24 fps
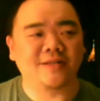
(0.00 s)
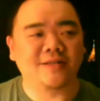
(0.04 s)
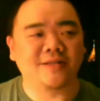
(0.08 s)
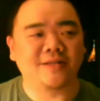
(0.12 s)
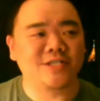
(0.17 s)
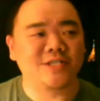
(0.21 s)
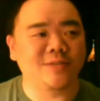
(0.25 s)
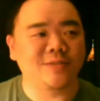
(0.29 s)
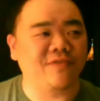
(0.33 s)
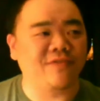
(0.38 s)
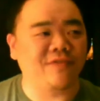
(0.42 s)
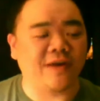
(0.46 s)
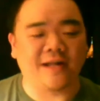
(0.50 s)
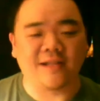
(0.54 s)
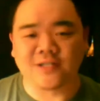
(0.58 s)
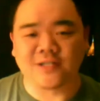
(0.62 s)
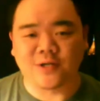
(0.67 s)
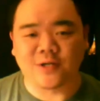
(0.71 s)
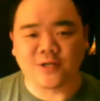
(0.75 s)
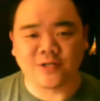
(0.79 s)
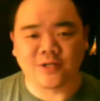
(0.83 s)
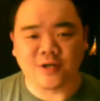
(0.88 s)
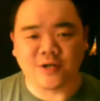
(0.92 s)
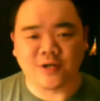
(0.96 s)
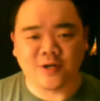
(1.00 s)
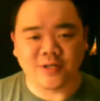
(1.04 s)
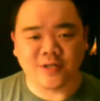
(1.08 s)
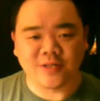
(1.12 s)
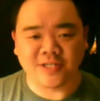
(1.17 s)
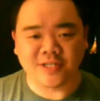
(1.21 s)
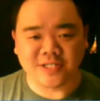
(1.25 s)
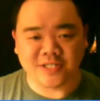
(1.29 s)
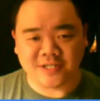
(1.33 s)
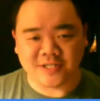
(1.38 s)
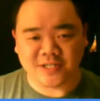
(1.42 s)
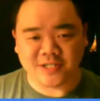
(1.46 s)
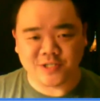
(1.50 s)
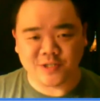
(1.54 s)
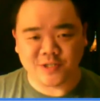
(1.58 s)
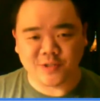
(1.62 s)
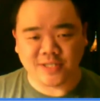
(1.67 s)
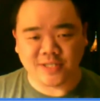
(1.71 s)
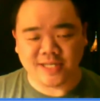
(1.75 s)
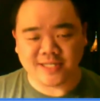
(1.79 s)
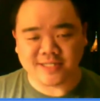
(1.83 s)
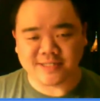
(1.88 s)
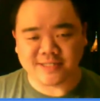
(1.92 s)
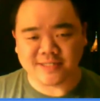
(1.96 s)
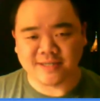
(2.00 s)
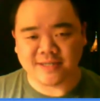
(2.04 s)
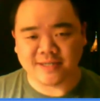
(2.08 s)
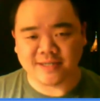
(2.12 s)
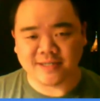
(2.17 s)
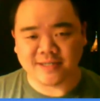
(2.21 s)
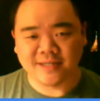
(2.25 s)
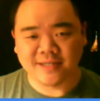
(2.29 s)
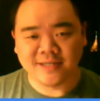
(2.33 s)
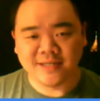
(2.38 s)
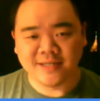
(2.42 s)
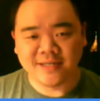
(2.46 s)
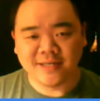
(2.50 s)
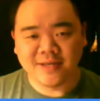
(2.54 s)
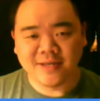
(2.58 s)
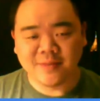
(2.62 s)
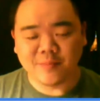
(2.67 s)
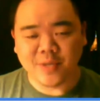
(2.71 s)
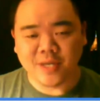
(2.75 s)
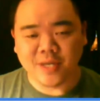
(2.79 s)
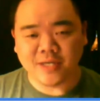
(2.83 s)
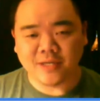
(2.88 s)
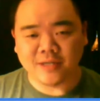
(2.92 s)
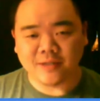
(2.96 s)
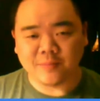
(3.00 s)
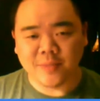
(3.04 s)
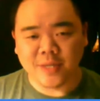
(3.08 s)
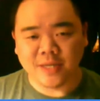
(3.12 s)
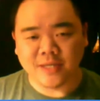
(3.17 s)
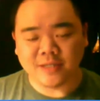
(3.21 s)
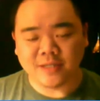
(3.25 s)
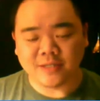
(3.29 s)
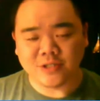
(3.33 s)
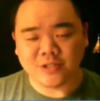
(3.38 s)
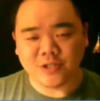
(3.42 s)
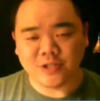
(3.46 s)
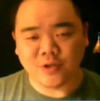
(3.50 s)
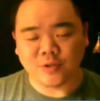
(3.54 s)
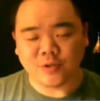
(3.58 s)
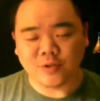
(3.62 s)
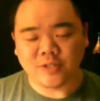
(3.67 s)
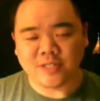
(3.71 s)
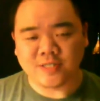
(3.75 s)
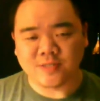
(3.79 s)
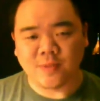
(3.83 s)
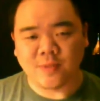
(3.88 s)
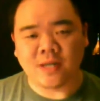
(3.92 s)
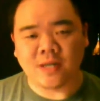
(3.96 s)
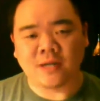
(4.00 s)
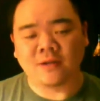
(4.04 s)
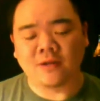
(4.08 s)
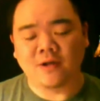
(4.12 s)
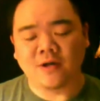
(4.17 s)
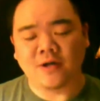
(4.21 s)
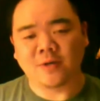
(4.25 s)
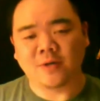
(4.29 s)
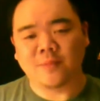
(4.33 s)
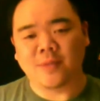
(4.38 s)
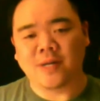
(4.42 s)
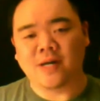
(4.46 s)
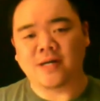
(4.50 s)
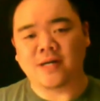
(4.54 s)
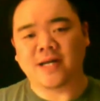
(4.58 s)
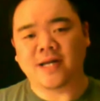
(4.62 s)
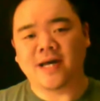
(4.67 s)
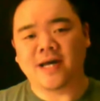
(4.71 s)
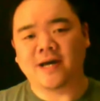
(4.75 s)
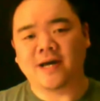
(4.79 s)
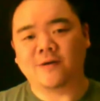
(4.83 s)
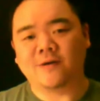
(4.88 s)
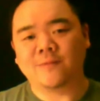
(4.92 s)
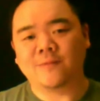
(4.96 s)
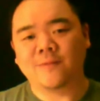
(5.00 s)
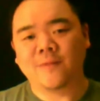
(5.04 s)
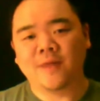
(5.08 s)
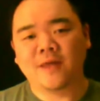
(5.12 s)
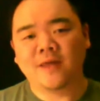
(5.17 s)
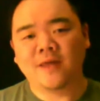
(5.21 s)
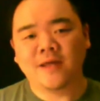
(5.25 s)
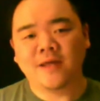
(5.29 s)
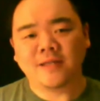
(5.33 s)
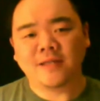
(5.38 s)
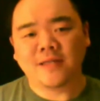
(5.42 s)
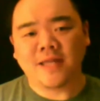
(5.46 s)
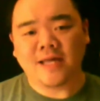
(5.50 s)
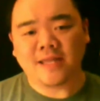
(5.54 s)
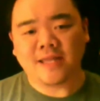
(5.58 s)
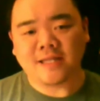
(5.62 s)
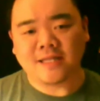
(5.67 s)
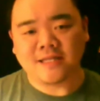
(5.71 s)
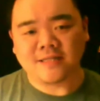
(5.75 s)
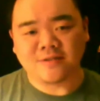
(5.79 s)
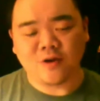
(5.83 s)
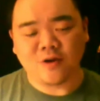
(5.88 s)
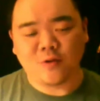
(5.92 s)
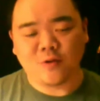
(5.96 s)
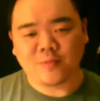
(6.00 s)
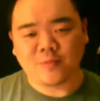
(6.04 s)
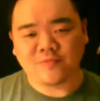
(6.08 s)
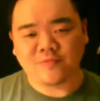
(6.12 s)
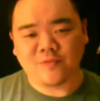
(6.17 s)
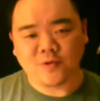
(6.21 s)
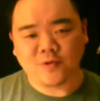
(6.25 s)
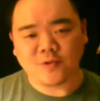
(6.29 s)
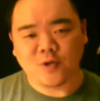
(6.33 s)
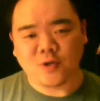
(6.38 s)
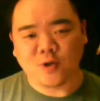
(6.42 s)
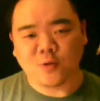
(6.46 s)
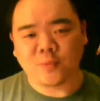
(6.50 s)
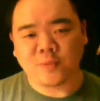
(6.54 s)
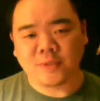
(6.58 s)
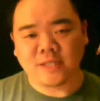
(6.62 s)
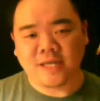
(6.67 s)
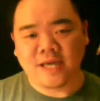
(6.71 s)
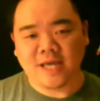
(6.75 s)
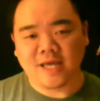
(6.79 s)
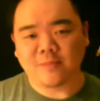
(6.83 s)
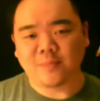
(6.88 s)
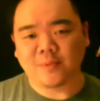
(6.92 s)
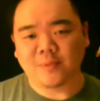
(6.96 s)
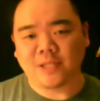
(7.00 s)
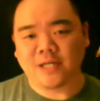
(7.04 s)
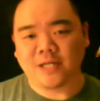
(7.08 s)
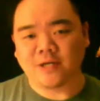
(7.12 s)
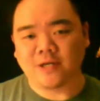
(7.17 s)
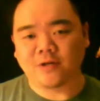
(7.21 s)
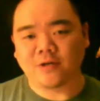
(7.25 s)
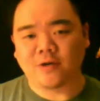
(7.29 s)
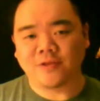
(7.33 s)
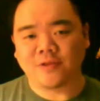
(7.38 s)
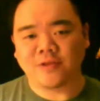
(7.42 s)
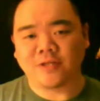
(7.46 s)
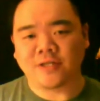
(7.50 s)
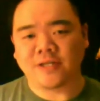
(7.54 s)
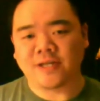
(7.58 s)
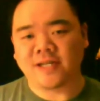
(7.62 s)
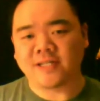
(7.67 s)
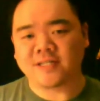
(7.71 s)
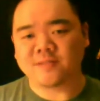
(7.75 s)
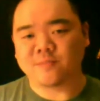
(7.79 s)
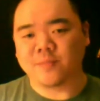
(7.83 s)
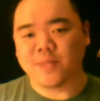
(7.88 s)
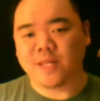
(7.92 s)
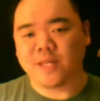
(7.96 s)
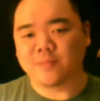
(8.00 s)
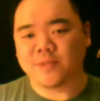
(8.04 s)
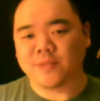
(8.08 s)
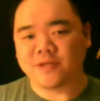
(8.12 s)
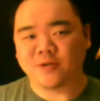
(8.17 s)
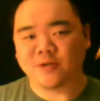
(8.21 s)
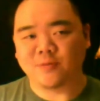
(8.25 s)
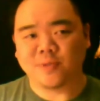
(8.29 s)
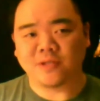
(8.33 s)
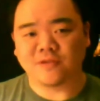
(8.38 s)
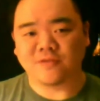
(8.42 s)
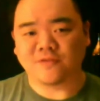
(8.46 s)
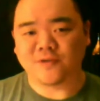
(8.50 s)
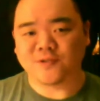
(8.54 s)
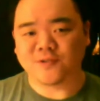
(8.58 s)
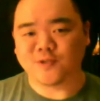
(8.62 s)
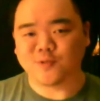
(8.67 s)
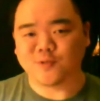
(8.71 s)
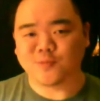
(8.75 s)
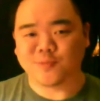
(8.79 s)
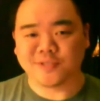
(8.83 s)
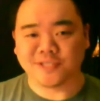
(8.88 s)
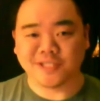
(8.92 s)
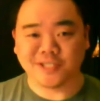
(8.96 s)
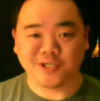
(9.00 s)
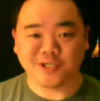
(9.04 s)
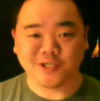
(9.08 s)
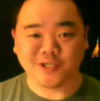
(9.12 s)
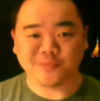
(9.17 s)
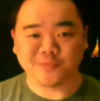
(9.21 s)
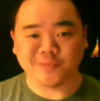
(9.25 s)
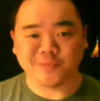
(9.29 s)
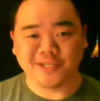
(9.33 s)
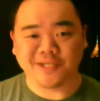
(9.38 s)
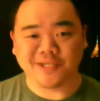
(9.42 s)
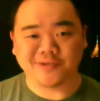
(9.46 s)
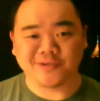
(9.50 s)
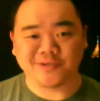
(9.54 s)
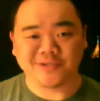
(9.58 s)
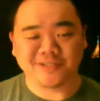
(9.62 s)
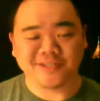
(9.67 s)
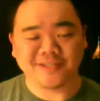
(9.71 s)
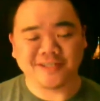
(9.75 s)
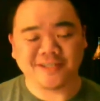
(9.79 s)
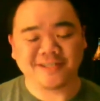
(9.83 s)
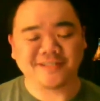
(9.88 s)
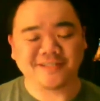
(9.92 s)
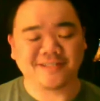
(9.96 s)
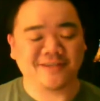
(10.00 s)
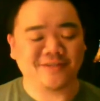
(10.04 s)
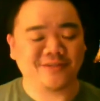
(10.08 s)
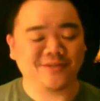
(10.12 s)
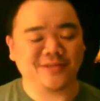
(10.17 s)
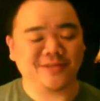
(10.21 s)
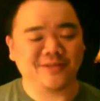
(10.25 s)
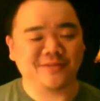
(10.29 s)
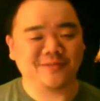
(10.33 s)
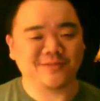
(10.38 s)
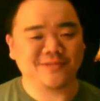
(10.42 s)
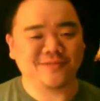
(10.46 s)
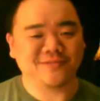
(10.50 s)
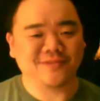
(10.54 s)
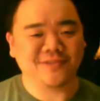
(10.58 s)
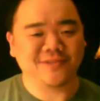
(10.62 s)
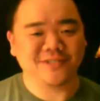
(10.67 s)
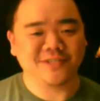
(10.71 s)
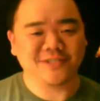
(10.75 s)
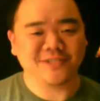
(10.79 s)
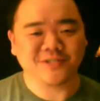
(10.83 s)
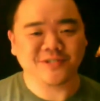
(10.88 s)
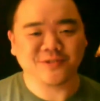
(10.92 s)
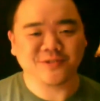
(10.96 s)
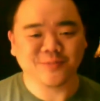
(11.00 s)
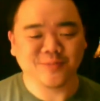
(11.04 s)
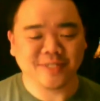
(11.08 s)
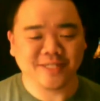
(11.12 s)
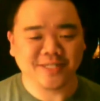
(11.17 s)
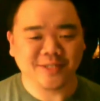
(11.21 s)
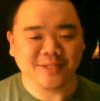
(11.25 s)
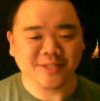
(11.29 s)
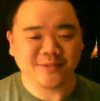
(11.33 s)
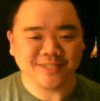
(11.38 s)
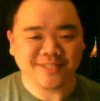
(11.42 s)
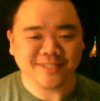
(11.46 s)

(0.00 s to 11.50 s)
Jimmy Fallon on the Tonight Show last night made a joke in his monologue about how now that he's the first openly gay player on the Nets, maybe he'll be the first openly good player on the Nets, and I thought that was a funny joke. But anyway.